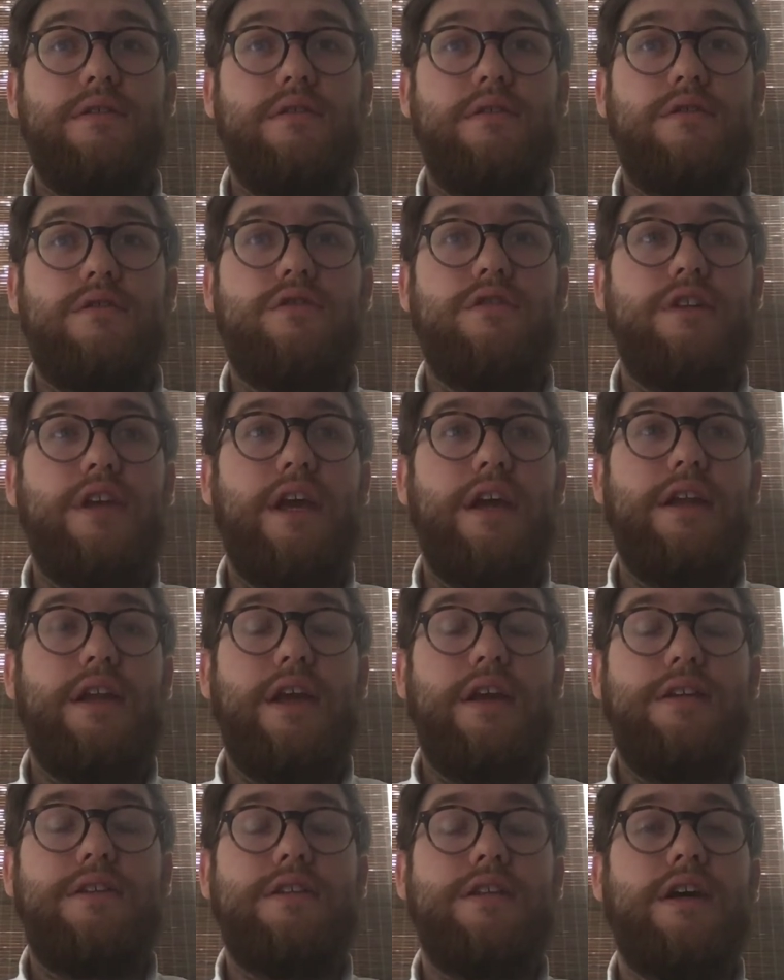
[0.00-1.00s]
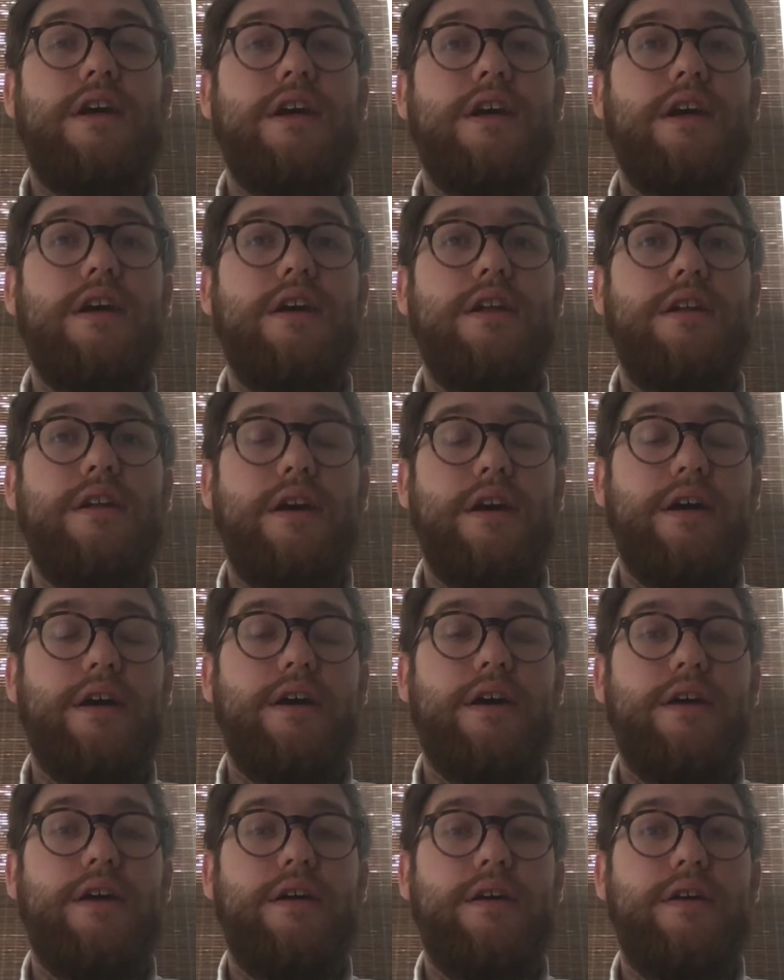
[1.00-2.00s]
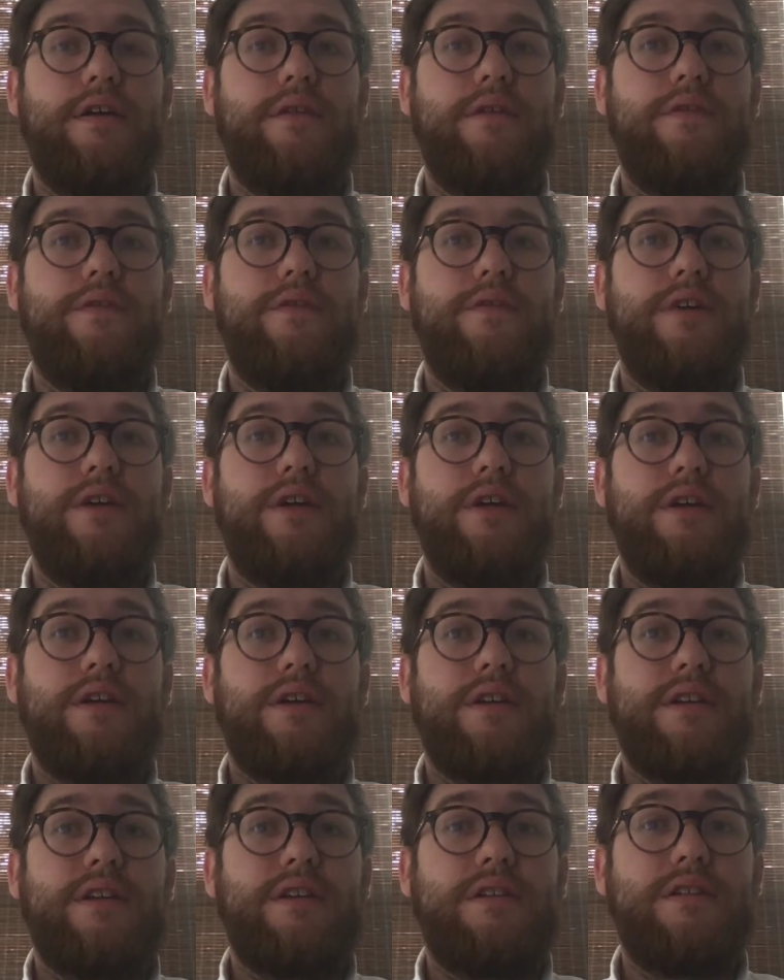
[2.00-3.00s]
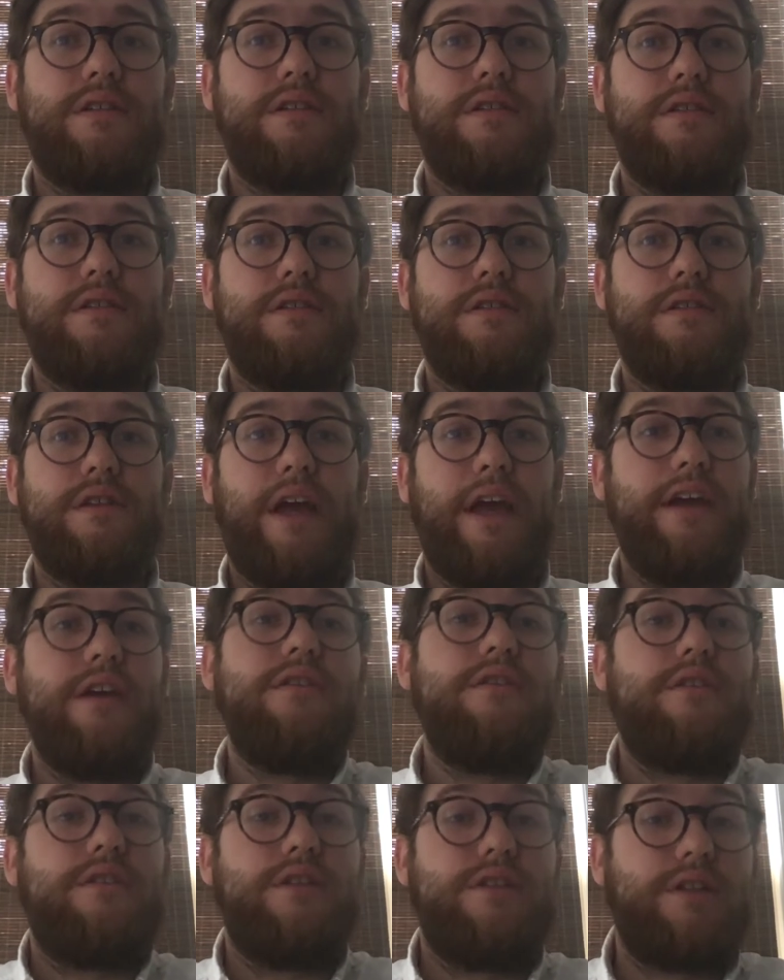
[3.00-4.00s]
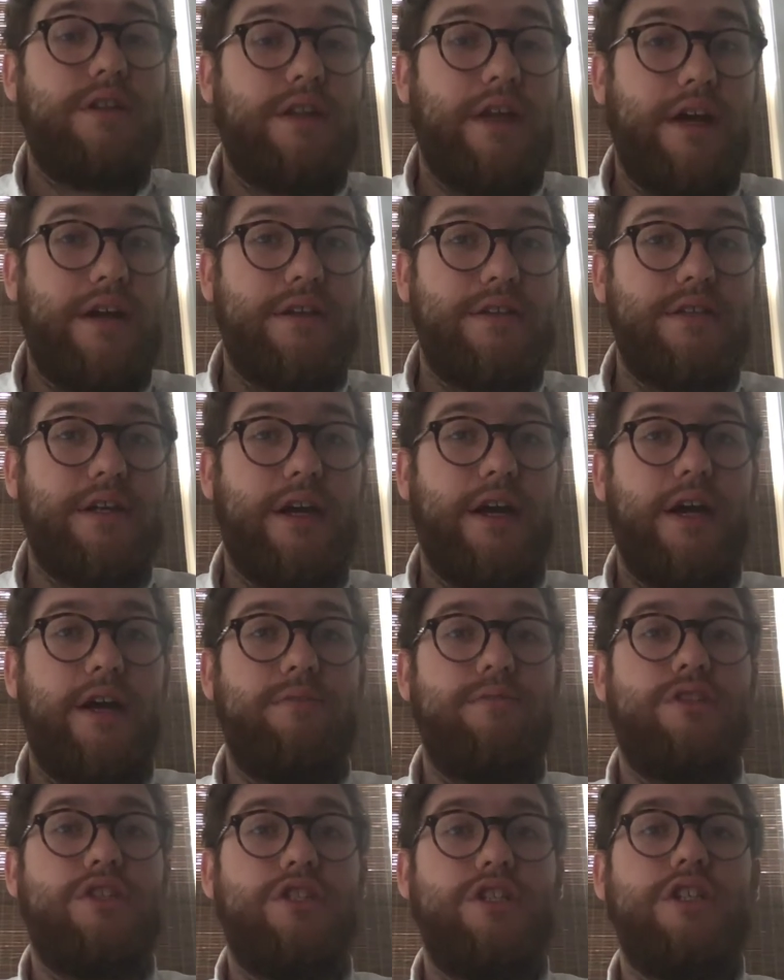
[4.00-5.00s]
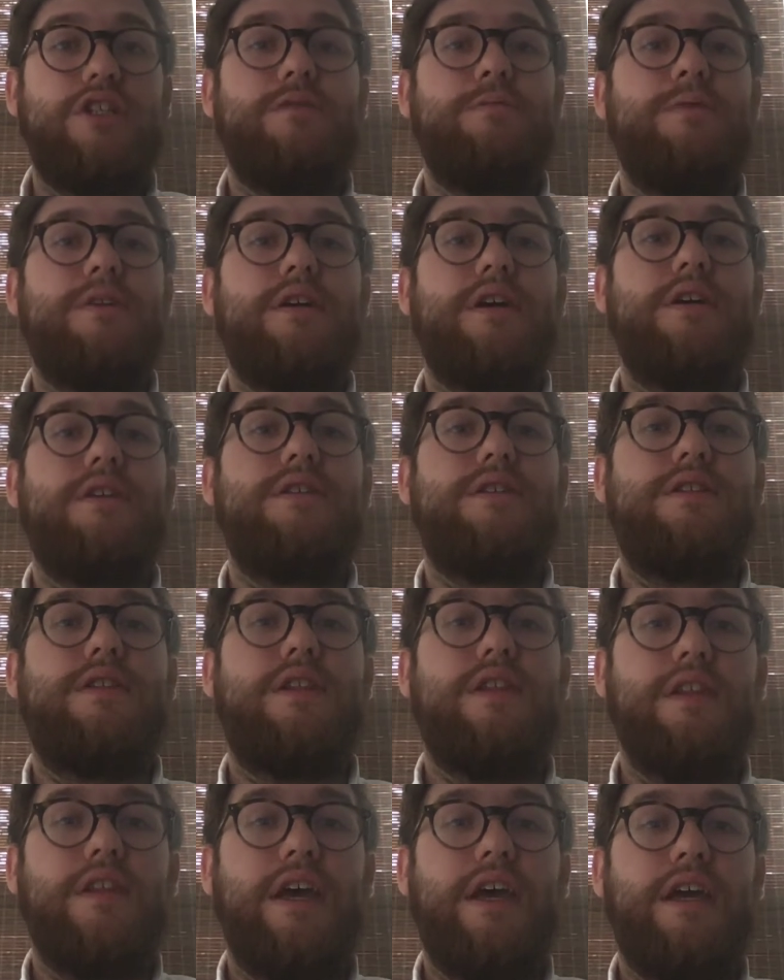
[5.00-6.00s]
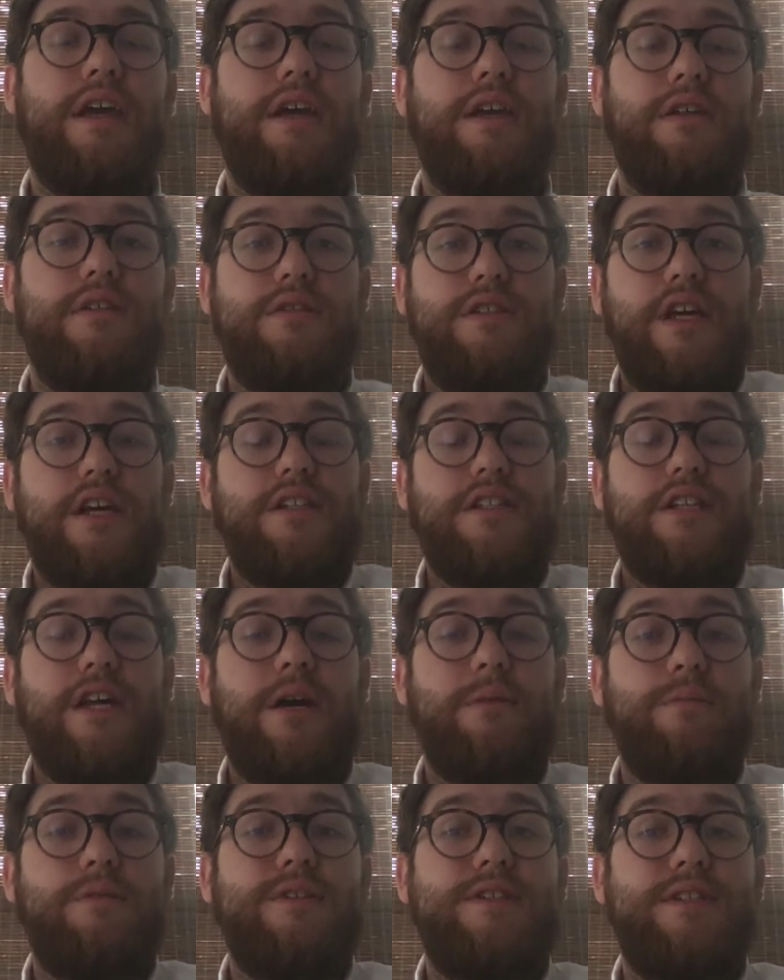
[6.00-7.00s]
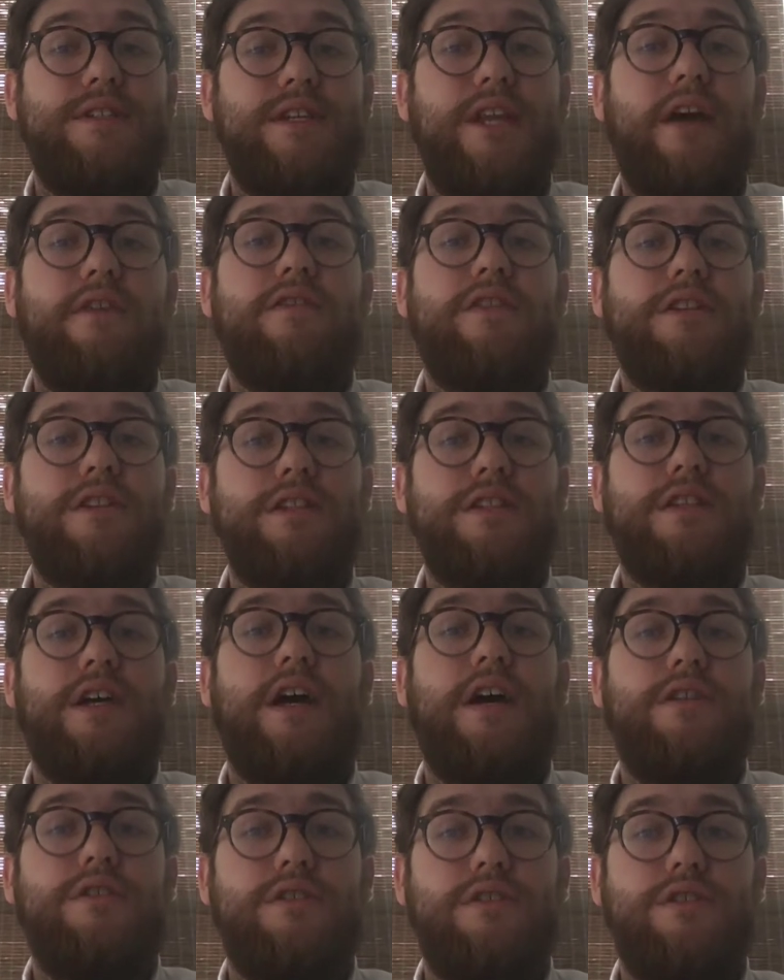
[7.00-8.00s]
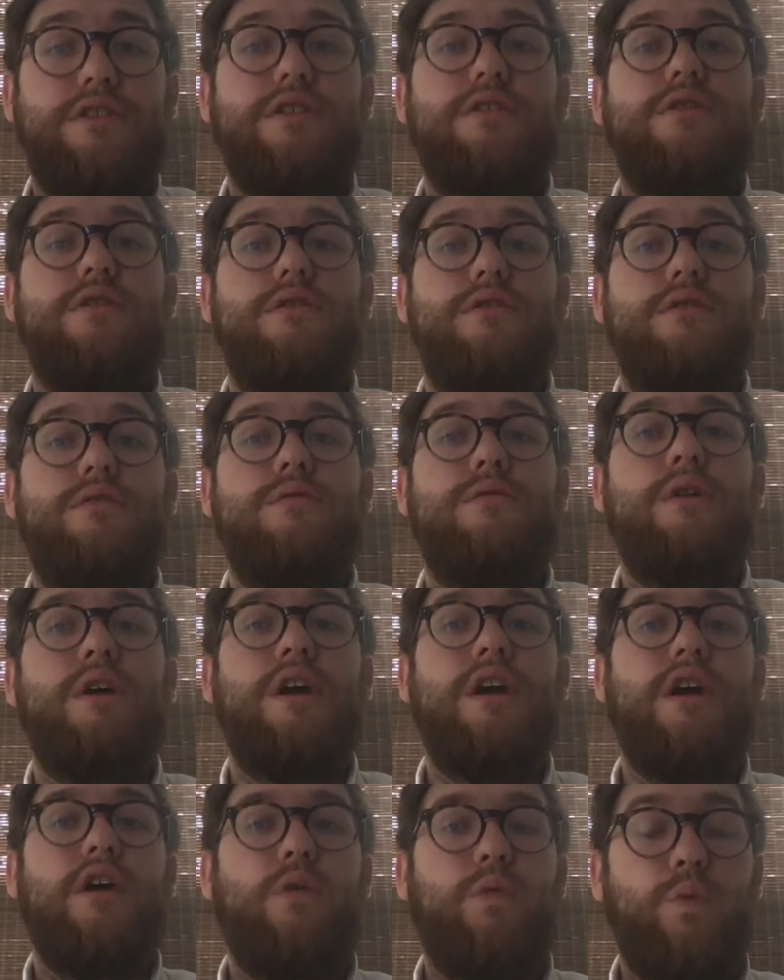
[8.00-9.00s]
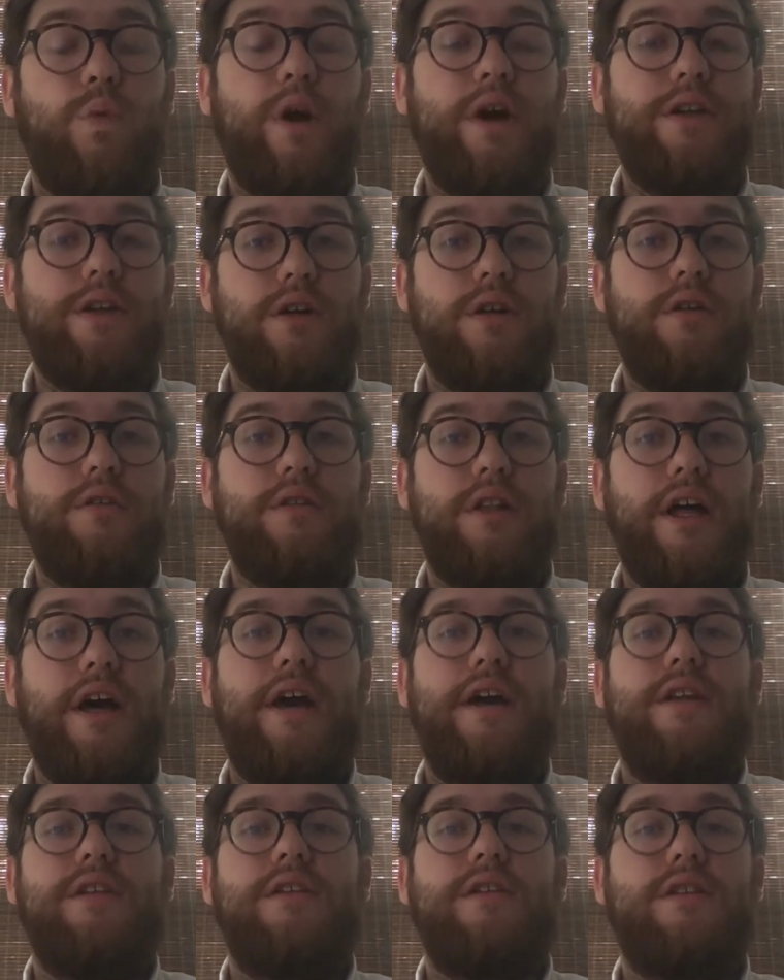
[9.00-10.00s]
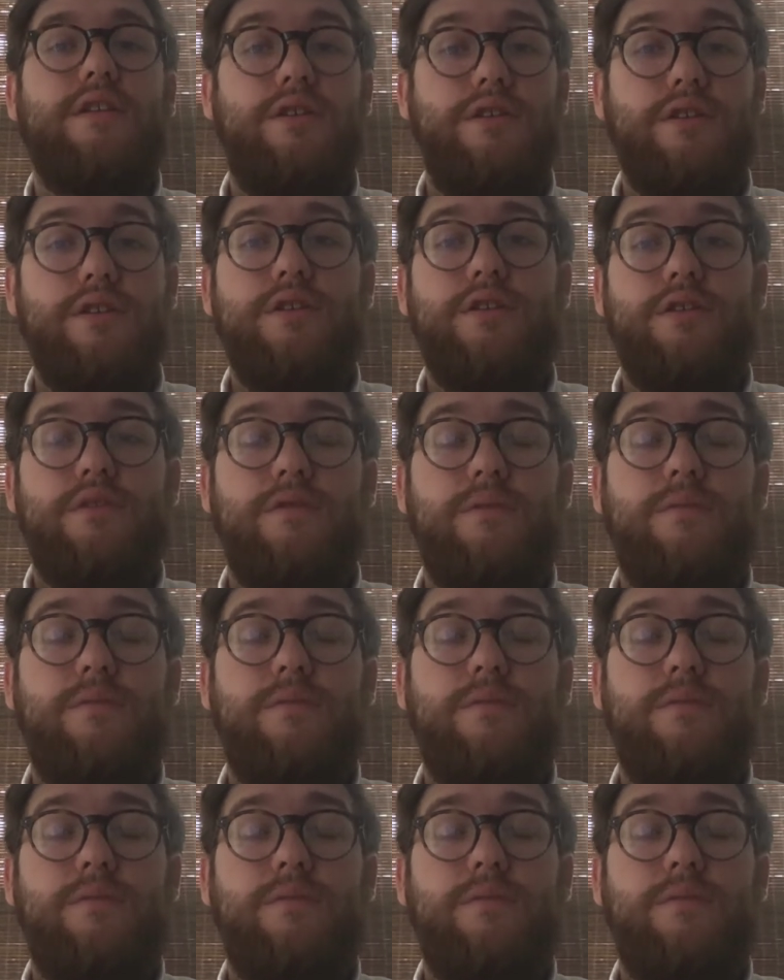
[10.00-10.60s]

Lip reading: create a ton of errors a lot of times just because desktop was never designed to do what online can do.